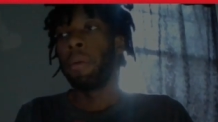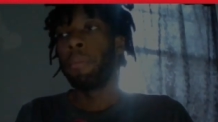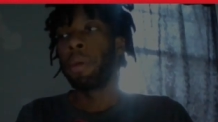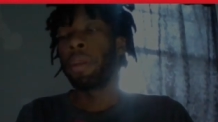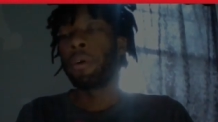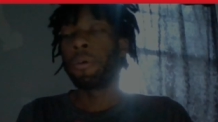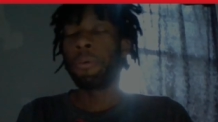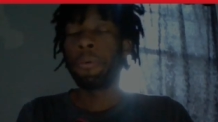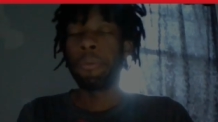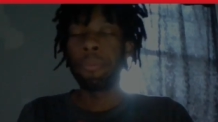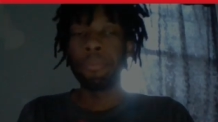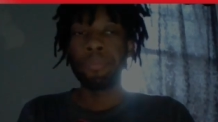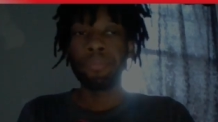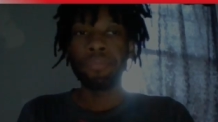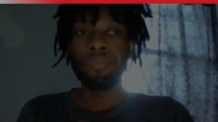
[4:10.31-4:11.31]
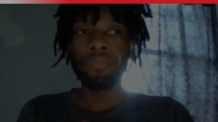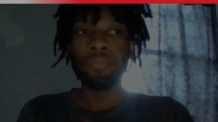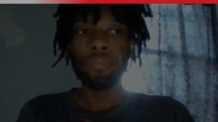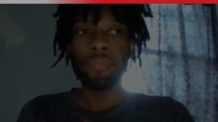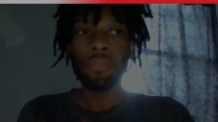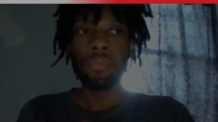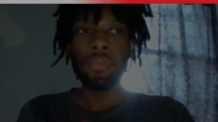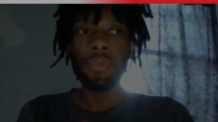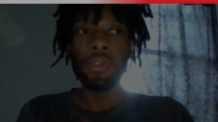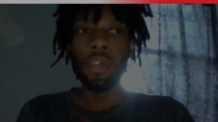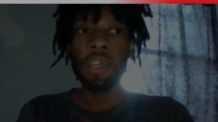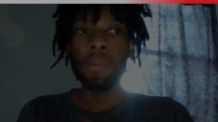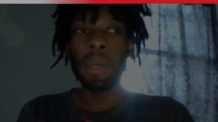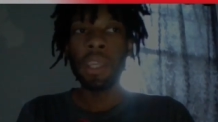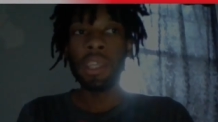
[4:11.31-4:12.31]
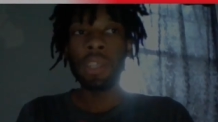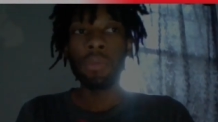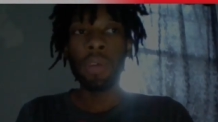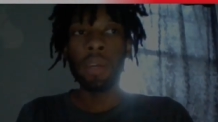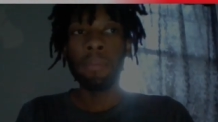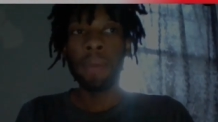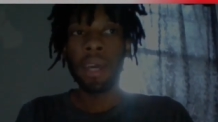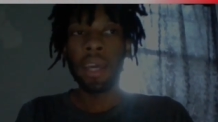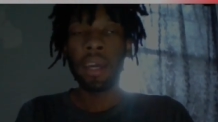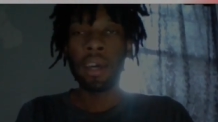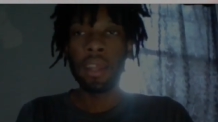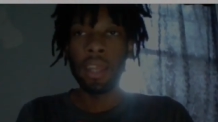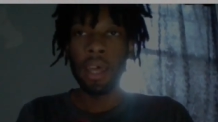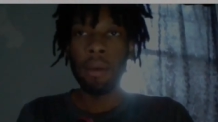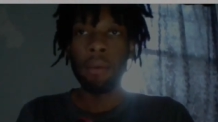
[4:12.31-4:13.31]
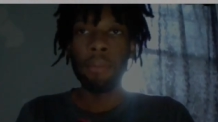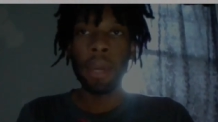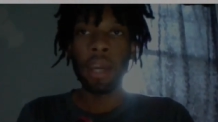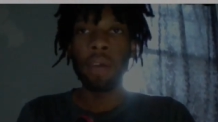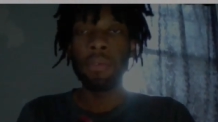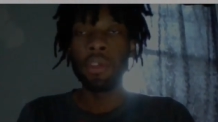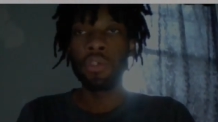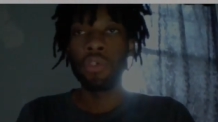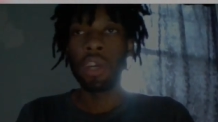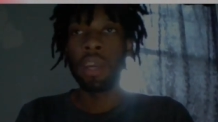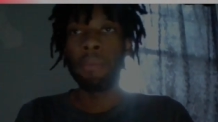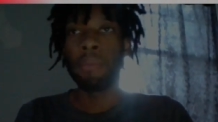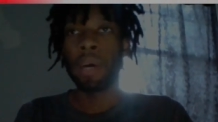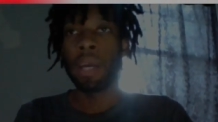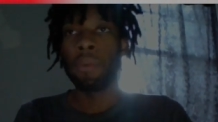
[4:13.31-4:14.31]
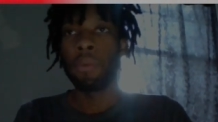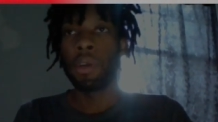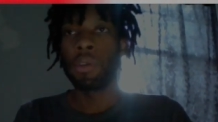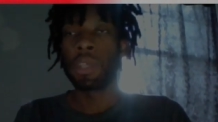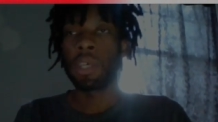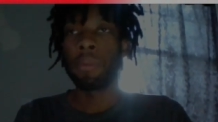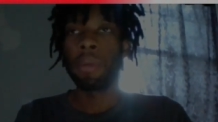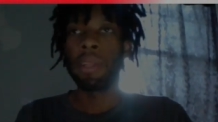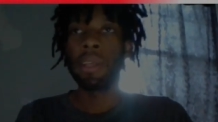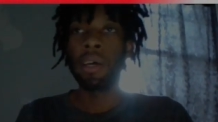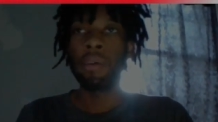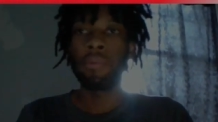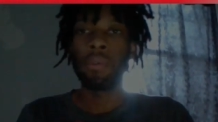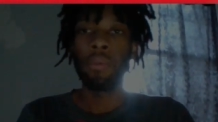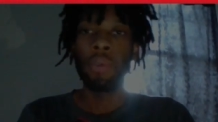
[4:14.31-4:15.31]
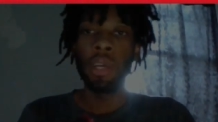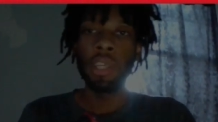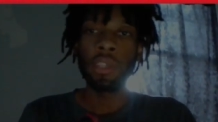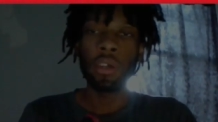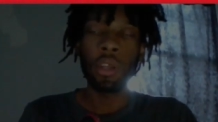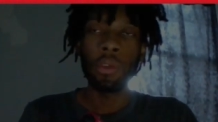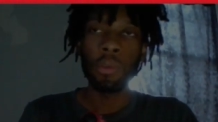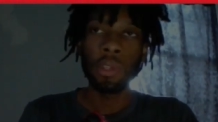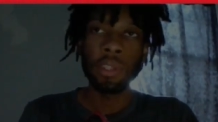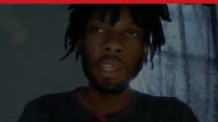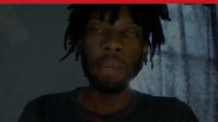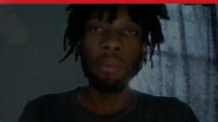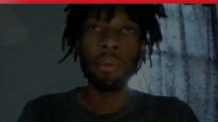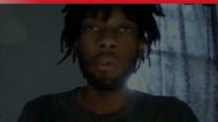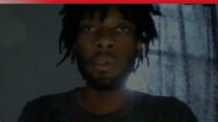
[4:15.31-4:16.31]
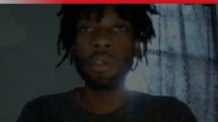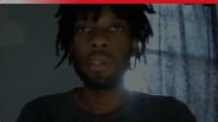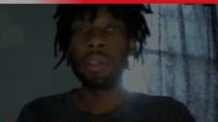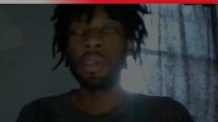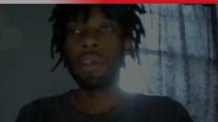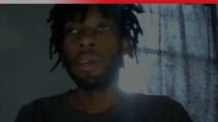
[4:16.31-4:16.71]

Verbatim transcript: But he's making his way back, climbing back up the drain pipe where he was coming down from when he saw those neighbors.